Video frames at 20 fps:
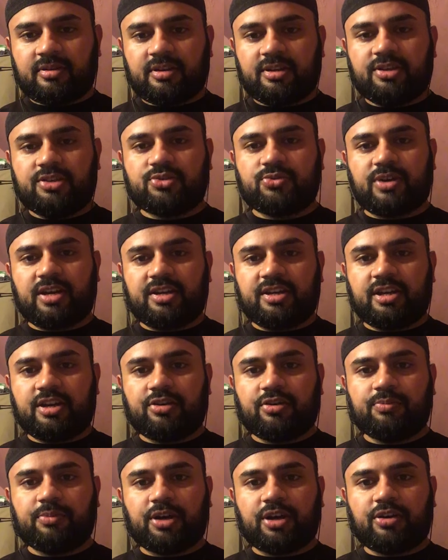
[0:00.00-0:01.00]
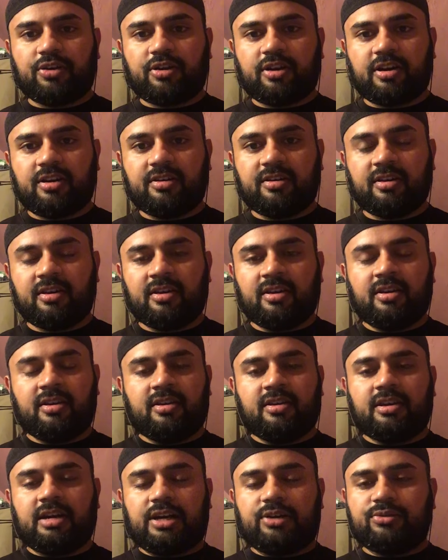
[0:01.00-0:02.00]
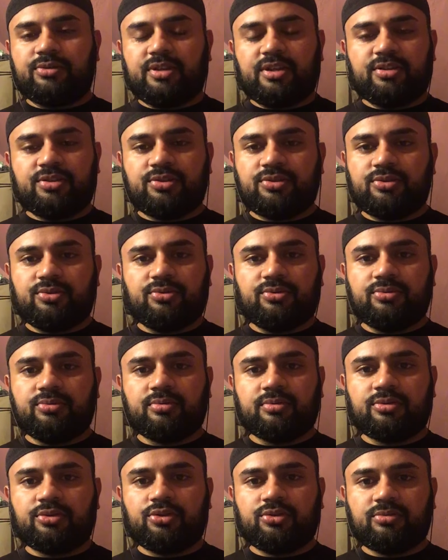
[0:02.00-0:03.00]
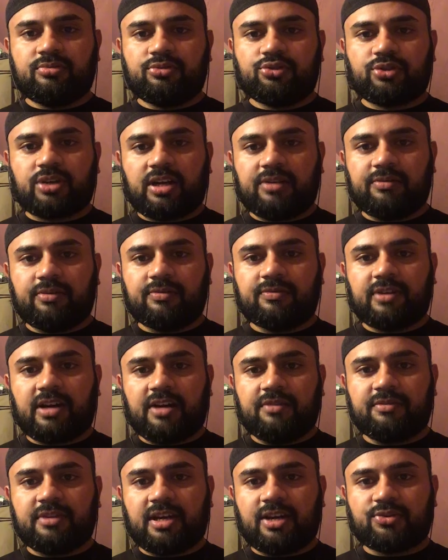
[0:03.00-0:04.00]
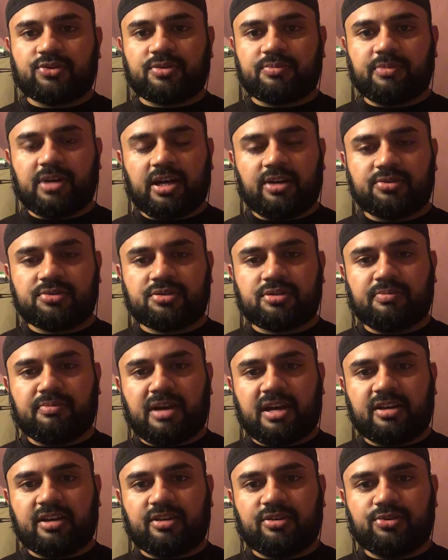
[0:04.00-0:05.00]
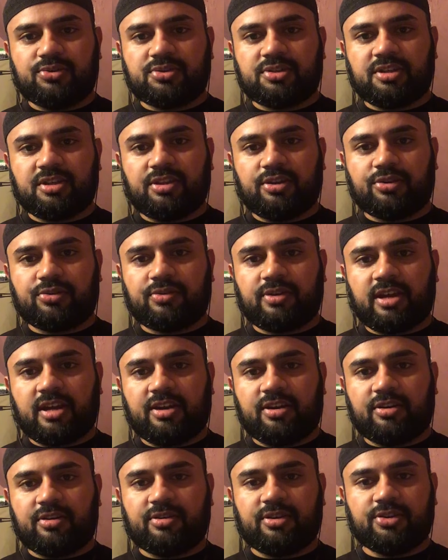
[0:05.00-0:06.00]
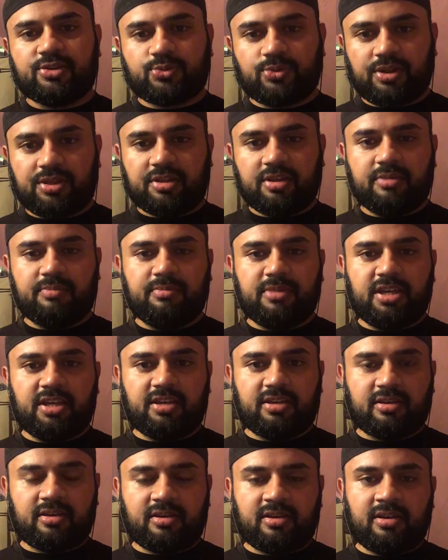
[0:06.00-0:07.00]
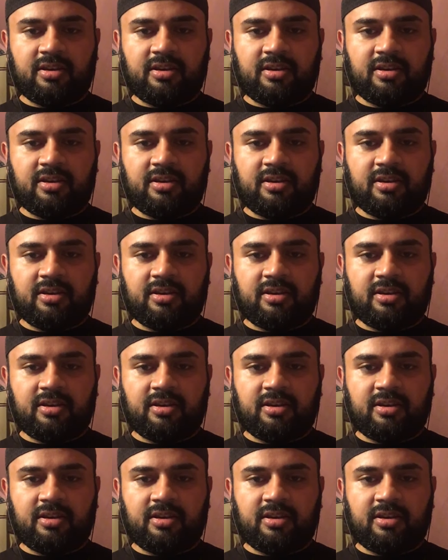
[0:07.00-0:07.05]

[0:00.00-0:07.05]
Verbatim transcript: He's right here in my heart. I don't need to travel five thousand miles to Mecca to see the Creator. He's within me,